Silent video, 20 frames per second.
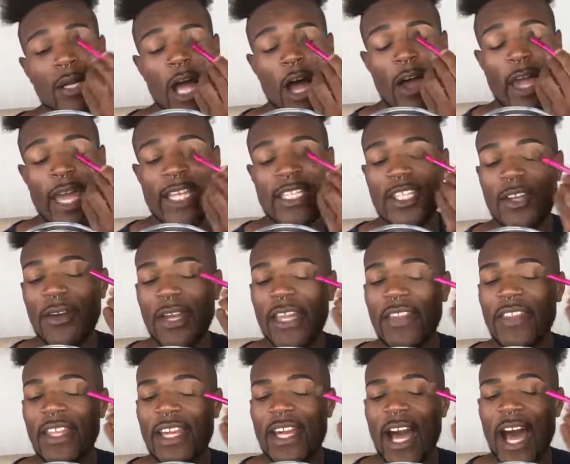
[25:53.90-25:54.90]
Okay, so
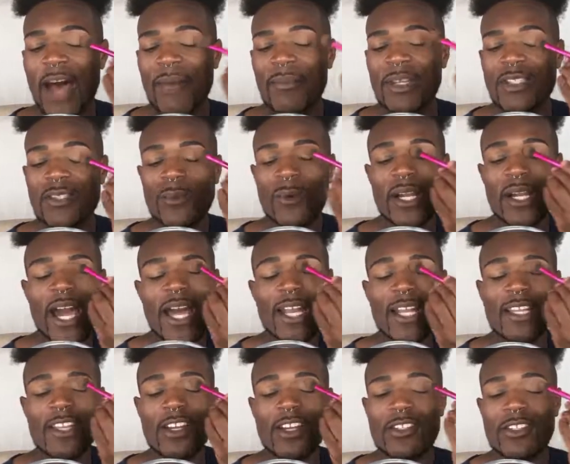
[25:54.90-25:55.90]
in the comments, what kind
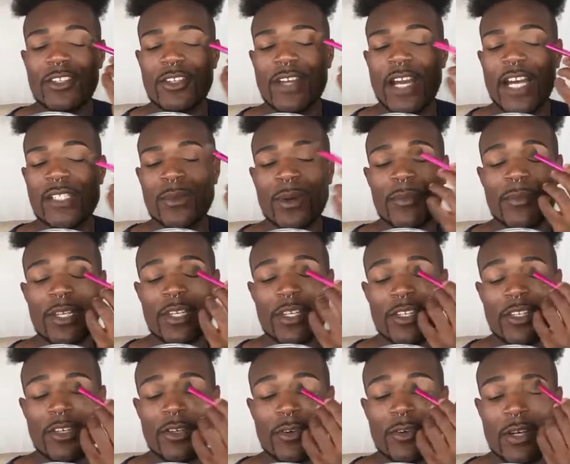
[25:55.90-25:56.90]
of look do you guys want me to
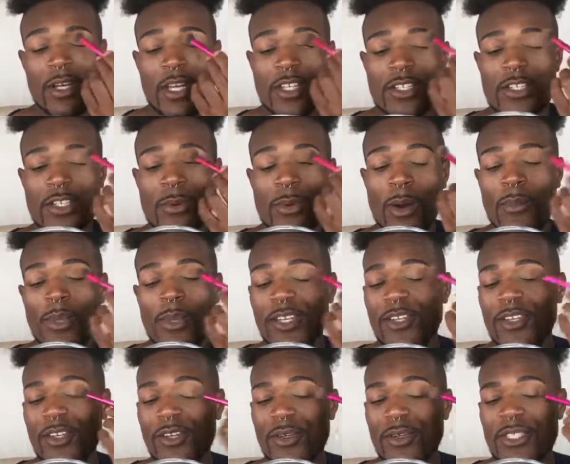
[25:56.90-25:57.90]
do? Do you want me to
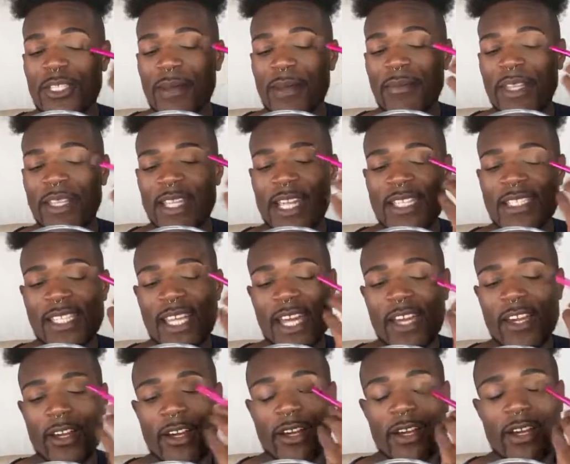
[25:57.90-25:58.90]
do something that's like